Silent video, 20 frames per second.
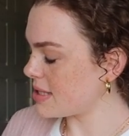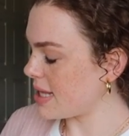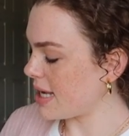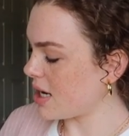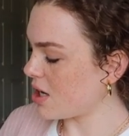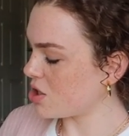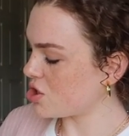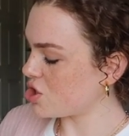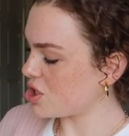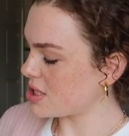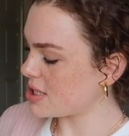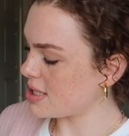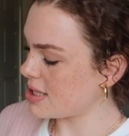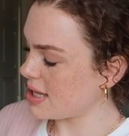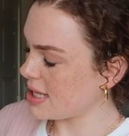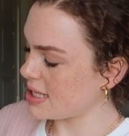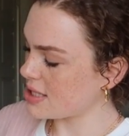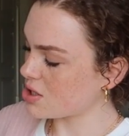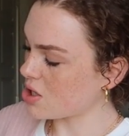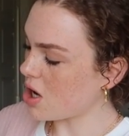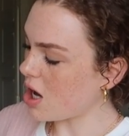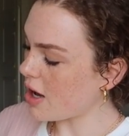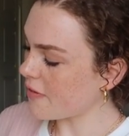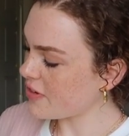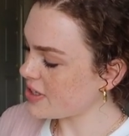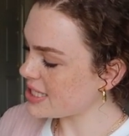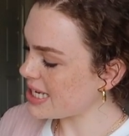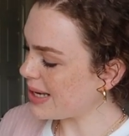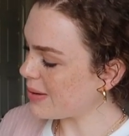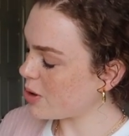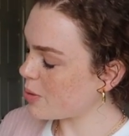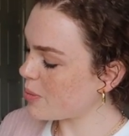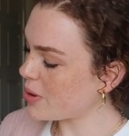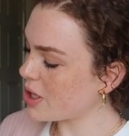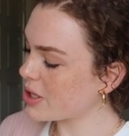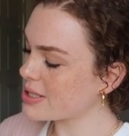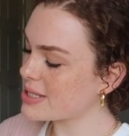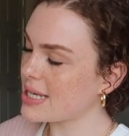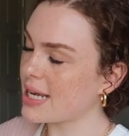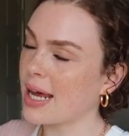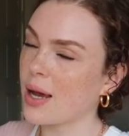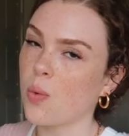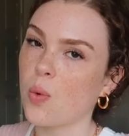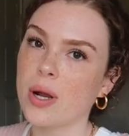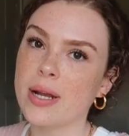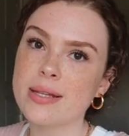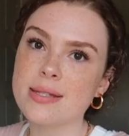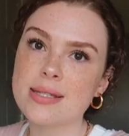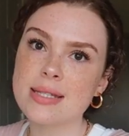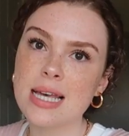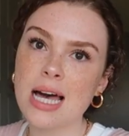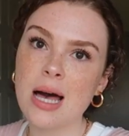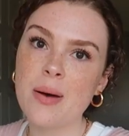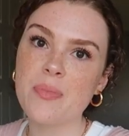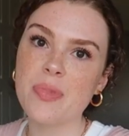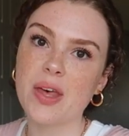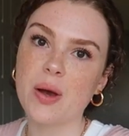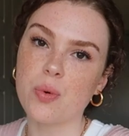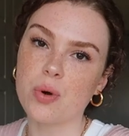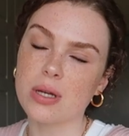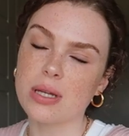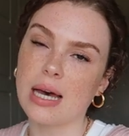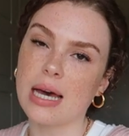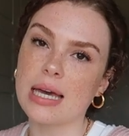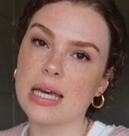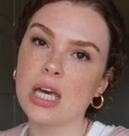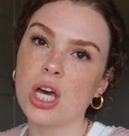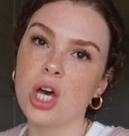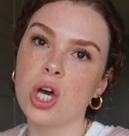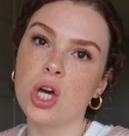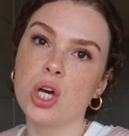They are just these coffee table books, and I wanted some that were like